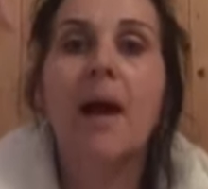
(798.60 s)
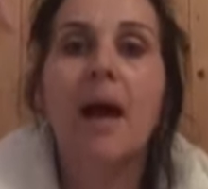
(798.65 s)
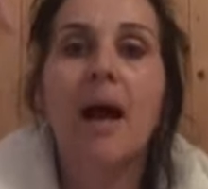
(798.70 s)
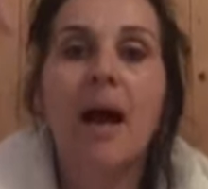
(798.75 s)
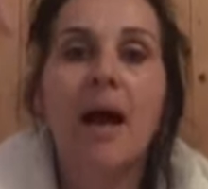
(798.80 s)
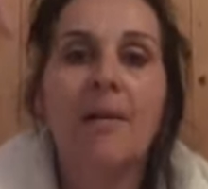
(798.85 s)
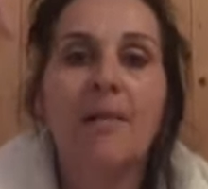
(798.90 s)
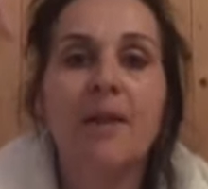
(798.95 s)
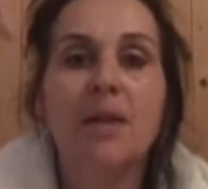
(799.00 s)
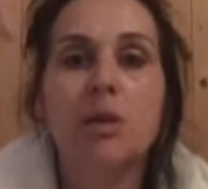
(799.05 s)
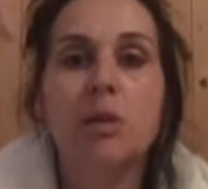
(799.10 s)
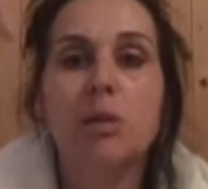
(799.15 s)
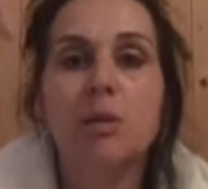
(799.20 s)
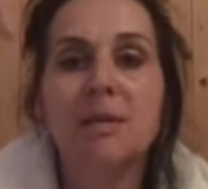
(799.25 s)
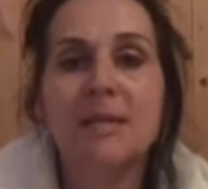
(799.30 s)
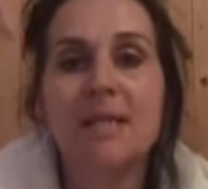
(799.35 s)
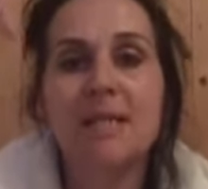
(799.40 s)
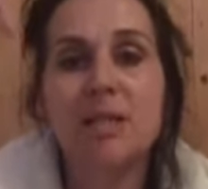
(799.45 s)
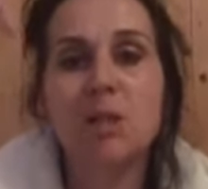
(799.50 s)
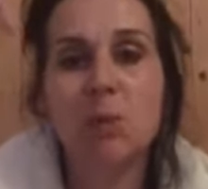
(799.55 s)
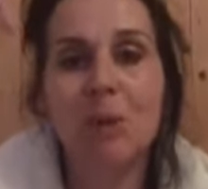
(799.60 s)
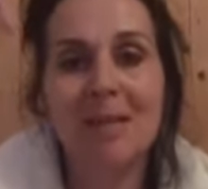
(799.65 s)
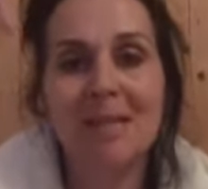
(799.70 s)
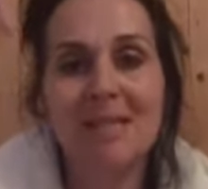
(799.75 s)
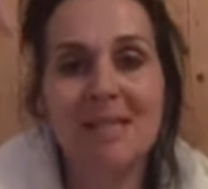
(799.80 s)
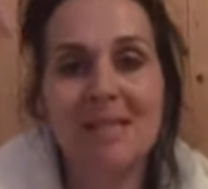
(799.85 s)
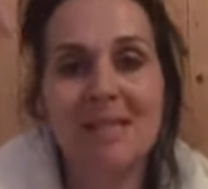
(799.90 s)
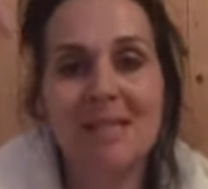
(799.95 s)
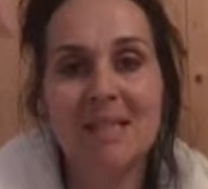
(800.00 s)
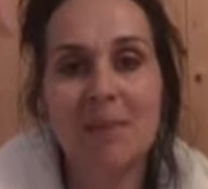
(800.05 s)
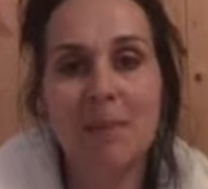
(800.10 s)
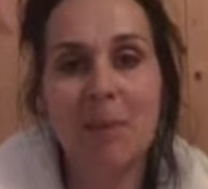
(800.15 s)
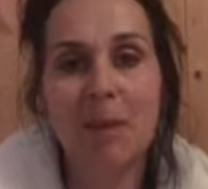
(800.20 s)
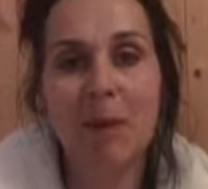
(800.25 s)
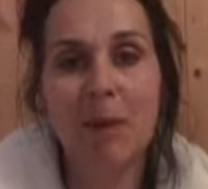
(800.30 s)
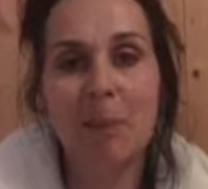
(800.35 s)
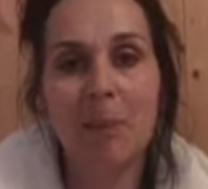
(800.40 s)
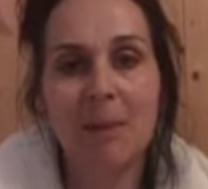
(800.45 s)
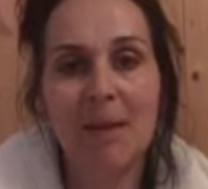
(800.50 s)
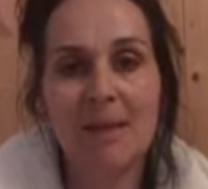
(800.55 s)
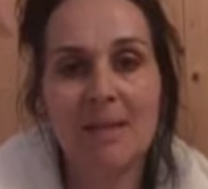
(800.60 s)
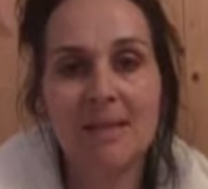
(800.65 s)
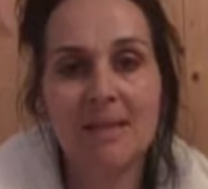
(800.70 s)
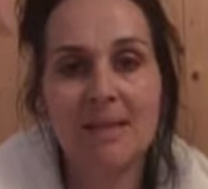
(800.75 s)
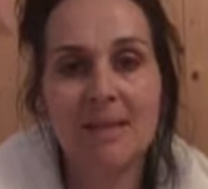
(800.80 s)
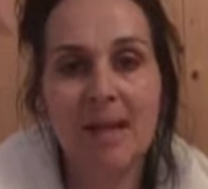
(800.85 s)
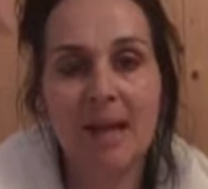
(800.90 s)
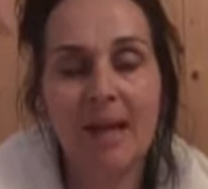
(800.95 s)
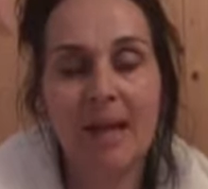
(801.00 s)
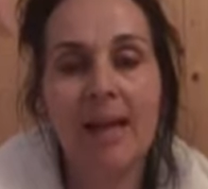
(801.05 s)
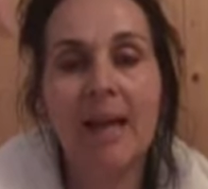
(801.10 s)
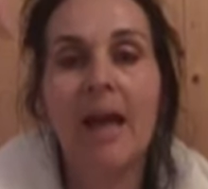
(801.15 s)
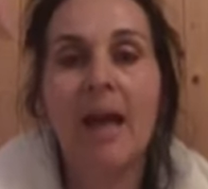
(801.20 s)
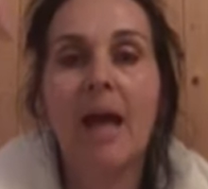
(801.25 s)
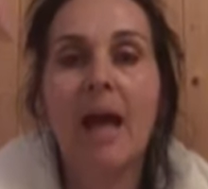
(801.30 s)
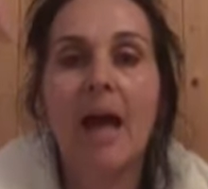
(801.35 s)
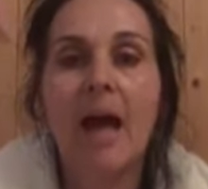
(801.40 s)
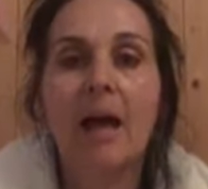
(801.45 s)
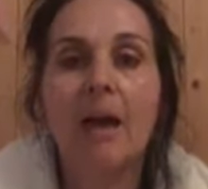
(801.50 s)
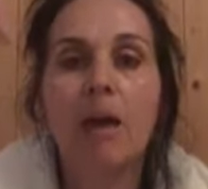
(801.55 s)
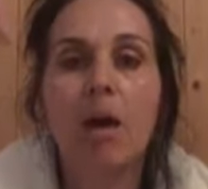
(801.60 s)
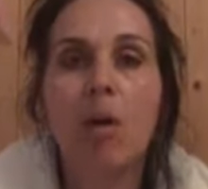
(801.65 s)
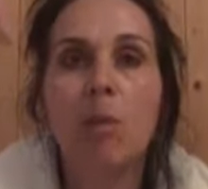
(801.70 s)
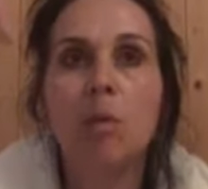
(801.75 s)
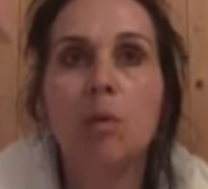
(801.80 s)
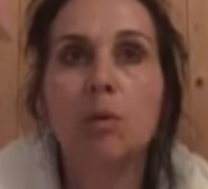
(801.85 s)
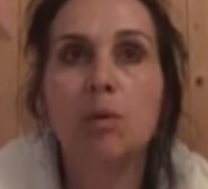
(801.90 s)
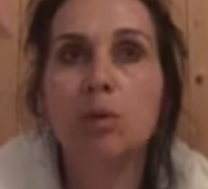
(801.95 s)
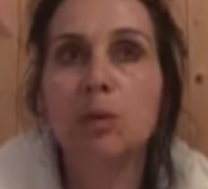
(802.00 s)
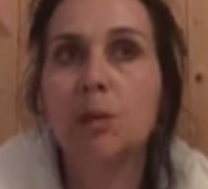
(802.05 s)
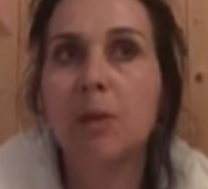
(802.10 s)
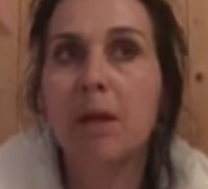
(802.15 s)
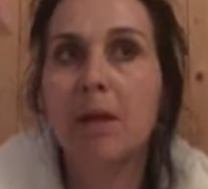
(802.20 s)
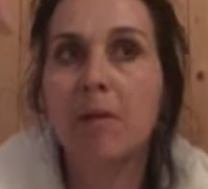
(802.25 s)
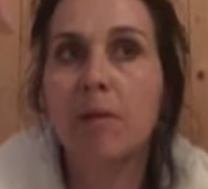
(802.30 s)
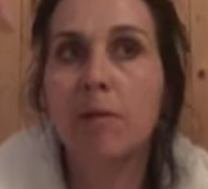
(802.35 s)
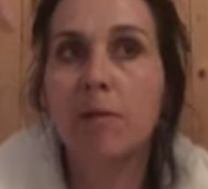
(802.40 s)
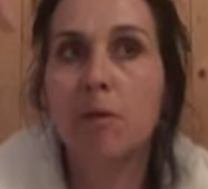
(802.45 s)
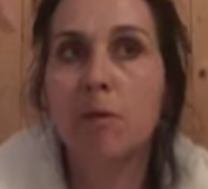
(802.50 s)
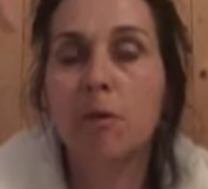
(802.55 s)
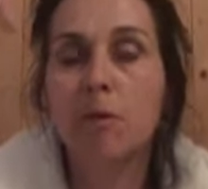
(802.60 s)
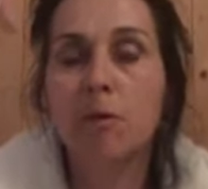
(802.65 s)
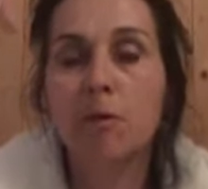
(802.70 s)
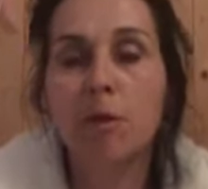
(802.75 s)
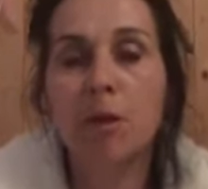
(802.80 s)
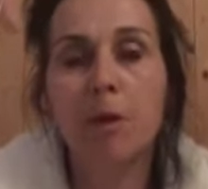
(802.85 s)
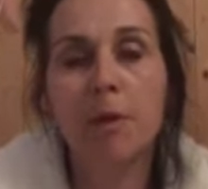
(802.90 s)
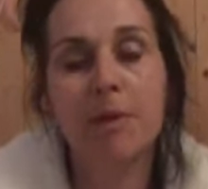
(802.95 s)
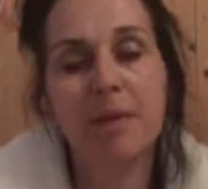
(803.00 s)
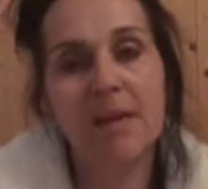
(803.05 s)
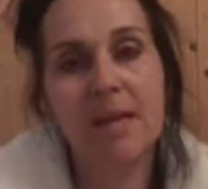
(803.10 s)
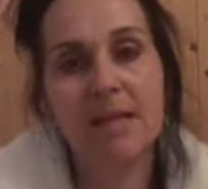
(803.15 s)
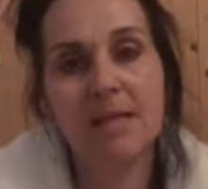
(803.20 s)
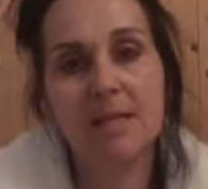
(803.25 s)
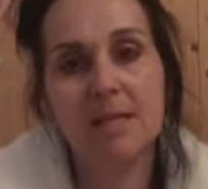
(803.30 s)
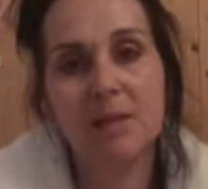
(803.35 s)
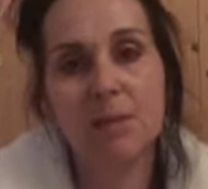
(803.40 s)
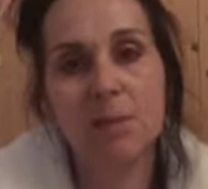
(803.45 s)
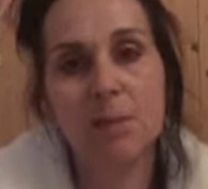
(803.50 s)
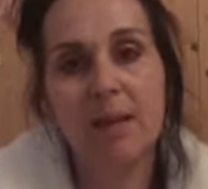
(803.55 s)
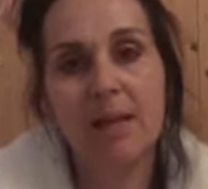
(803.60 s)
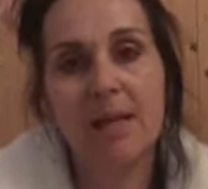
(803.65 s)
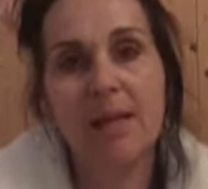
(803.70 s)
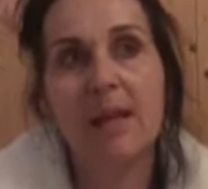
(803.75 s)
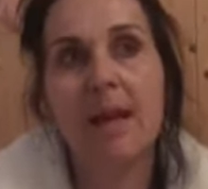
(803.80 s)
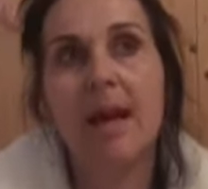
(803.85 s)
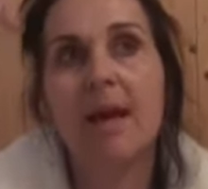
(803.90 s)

And then you'll see 20 DPO being today. And I will do another vlog for you at the end of the week.